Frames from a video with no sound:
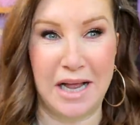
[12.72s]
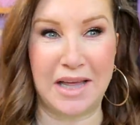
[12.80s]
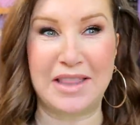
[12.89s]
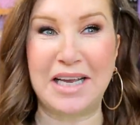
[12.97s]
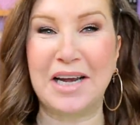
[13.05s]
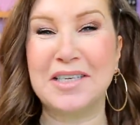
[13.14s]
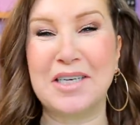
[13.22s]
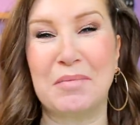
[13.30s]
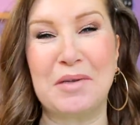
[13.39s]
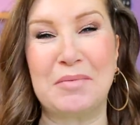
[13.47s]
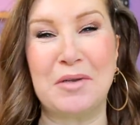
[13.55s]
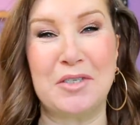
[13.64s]
I think last
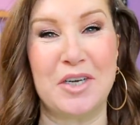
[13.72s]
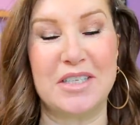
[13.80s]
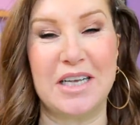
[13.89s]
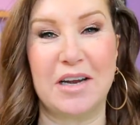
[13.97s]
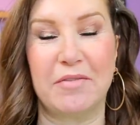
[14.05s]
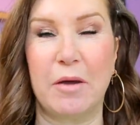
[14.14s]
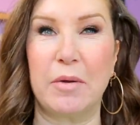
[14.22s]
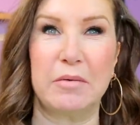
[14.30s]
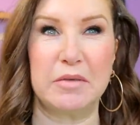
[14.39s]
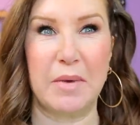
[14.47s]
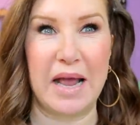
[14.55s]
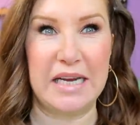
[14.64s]
time I spoke to you I said I felt it
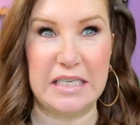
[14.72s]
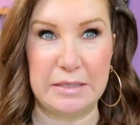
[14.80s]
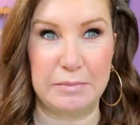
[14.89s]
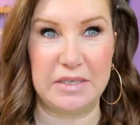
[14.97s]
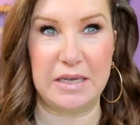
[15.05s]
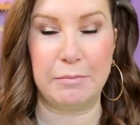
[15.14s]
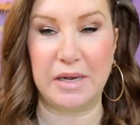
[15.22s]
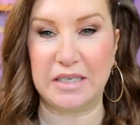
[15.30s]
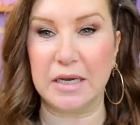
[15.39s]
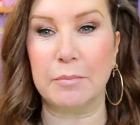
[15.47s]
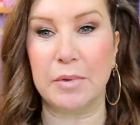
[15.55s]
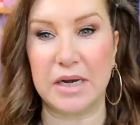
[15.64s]
was about 80%
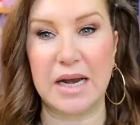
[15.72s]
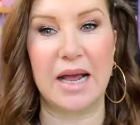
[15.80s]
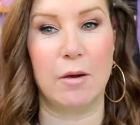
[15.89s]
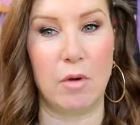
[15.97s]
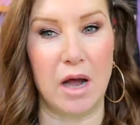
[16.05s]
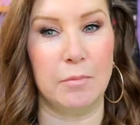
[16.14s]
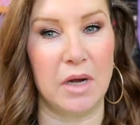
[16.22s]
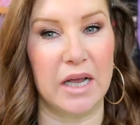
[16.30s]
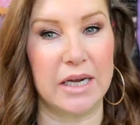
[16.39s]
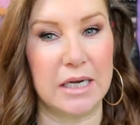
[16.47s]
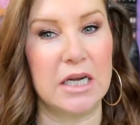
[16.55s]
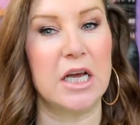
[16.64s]
better but now I'm
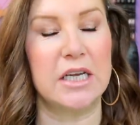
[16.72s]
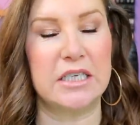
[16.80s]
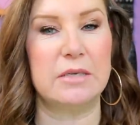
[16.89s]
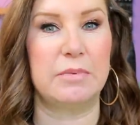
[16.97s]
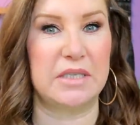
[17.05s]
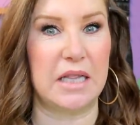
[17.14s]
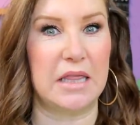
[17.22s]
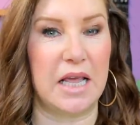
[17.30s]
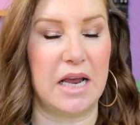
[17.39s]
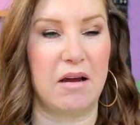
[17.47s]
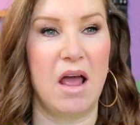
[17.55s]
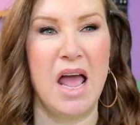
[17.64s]
like 90%
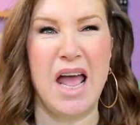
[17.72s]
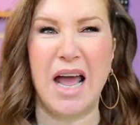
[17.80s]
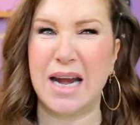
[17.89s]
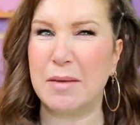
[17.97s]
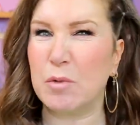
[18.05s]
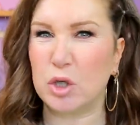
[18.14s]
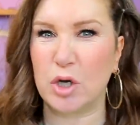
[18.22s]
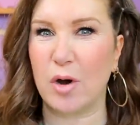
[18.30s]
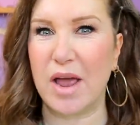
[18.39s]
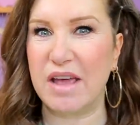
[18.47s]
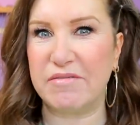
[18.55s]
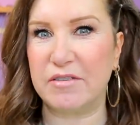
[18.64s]
there and I'm not sure
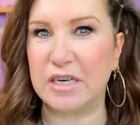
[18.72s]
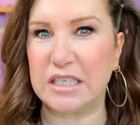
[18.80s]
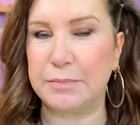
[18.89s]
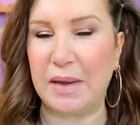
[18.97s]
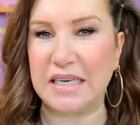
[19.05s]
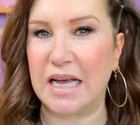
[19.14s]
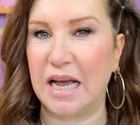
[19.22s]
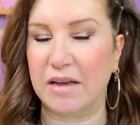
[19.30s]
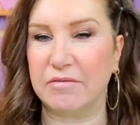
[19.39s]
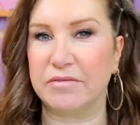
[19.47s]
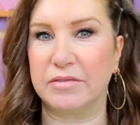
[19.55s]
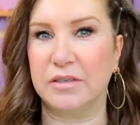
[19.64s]
I ever expect to
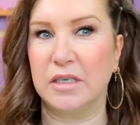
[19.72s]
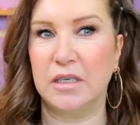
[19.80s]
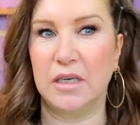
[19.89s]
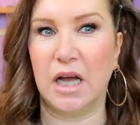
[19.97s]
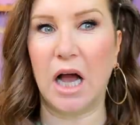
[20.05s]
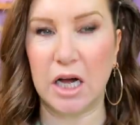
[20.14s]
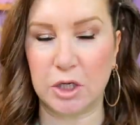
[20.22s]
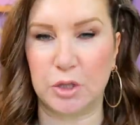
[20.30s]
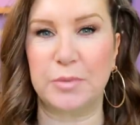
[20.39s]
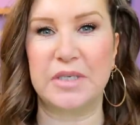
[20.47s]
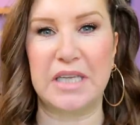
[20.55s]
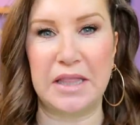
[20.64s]
have
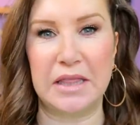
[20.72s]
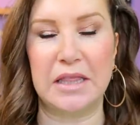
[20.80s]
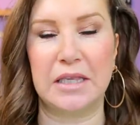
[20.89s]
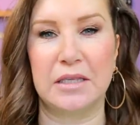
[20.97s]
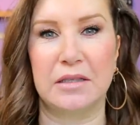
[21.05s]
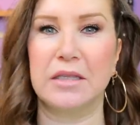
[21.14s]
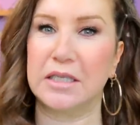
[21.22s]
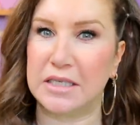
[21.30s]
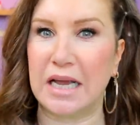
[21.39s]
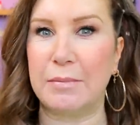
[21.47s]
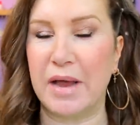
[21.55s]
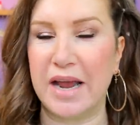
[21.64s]
100% the
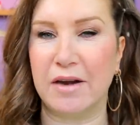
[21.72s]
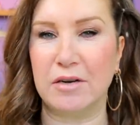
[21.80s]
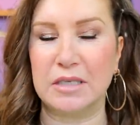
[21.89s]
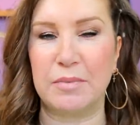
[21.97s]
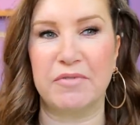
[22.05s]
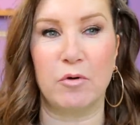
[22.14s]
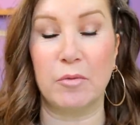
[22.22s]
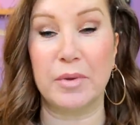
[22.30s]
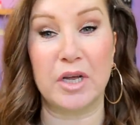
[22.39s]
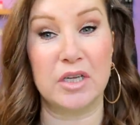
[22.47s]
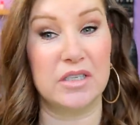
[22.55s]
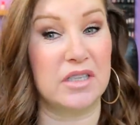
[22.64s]
same hair as before
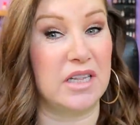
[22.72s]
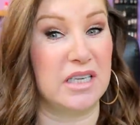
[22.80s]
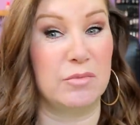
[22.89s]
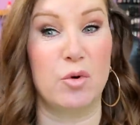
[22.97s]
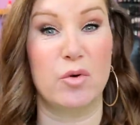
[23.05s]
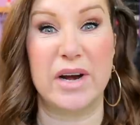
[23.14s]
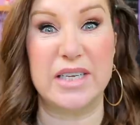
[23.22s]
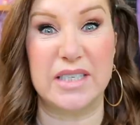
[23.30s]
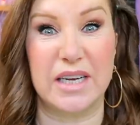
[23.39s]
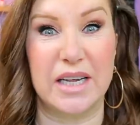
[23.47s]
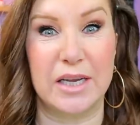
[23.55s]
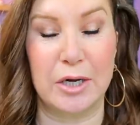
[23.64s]
because there's more greys
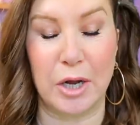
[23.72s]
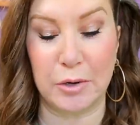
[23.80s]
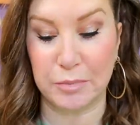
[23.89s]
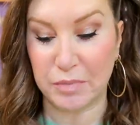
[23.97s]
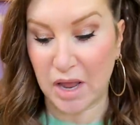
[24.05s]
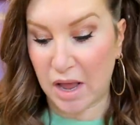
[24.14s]
in it, you know.